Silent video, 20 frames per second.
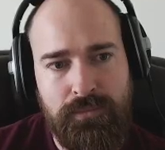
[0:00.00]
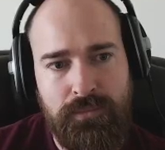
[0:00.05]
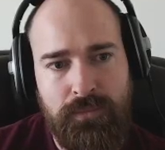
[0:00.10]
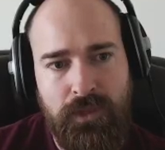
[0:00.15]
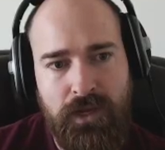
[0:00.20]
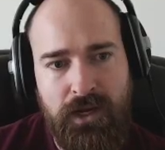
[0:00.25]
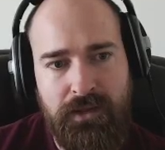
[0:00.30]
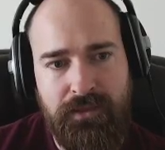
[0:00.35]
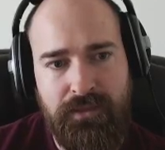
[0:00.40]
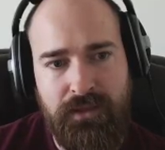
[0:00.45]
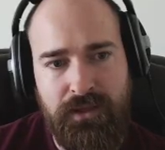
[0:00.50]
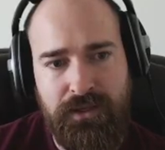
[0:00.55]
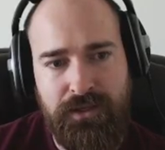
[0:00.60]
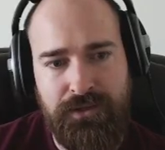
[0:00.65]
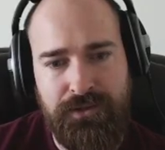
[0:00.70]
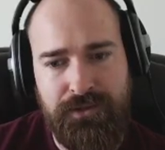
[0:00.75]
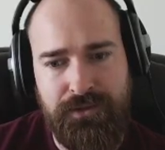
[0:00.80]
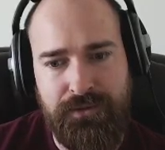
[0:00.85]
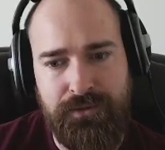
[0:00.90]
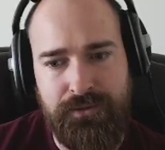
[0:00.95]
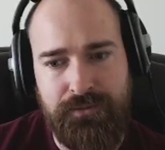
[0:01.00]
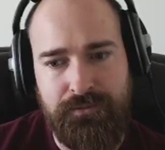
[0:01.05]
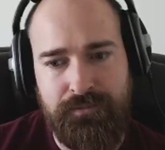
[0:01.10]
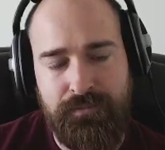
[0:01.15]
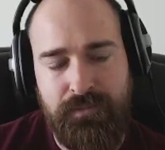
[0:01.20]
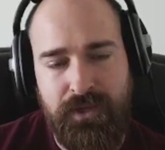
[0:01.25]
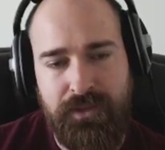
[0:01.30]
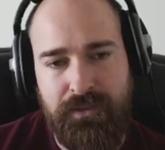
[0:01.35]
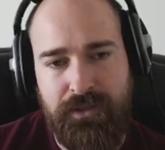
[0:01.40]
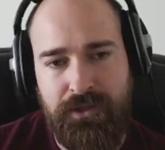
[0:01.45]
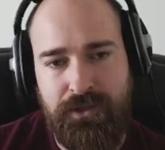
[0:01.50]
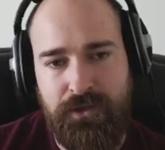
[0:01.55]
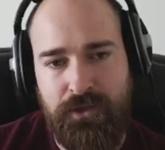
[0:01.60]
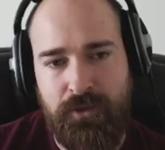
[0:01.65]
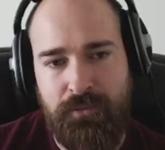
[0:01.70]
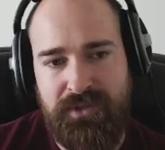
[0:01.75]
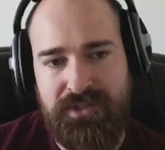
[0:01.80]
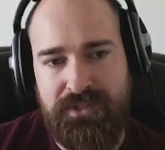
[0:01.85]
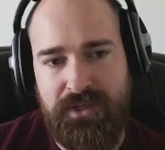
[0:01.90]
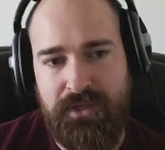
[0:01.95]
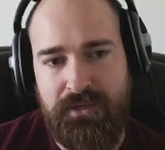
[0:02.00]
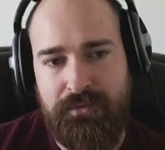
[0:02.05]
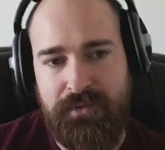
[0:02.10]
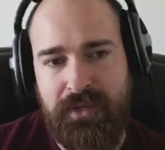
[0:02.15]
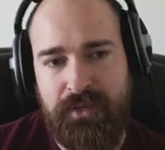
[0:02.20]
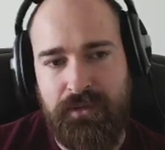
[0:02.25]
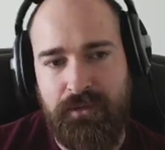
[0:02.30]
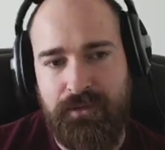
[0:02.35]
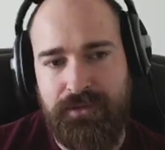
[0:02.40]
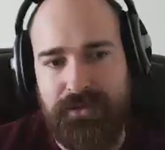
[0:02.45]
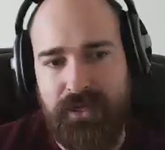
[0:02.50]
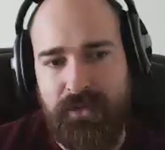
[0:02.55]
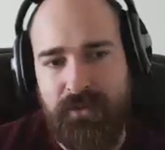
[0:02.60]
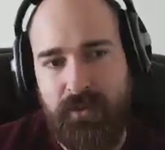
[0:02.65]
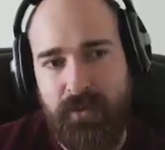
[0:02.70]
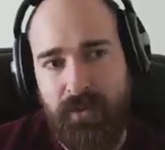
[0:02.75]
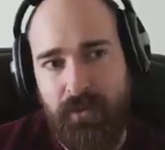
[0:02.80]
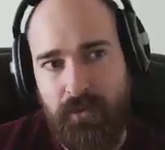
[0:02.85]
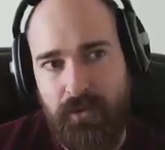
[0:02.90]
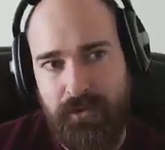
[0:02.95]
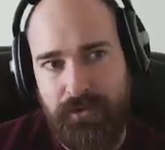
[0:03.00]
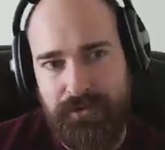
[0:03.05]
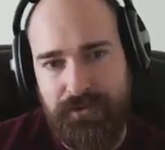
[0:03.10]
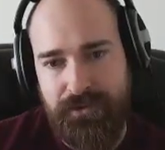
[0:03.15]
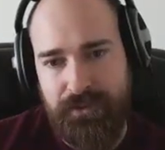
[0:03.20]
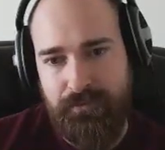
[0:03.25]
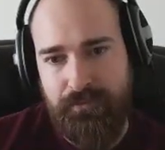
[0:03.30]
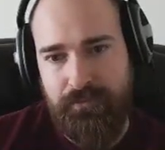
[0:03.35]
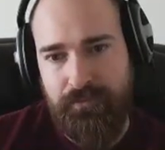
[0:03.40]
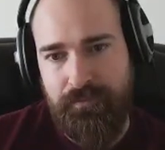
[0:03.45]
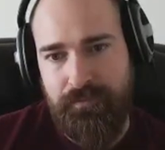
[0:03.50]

I think you do. I think you know me saying we can't lower autonomy while at war. Derp.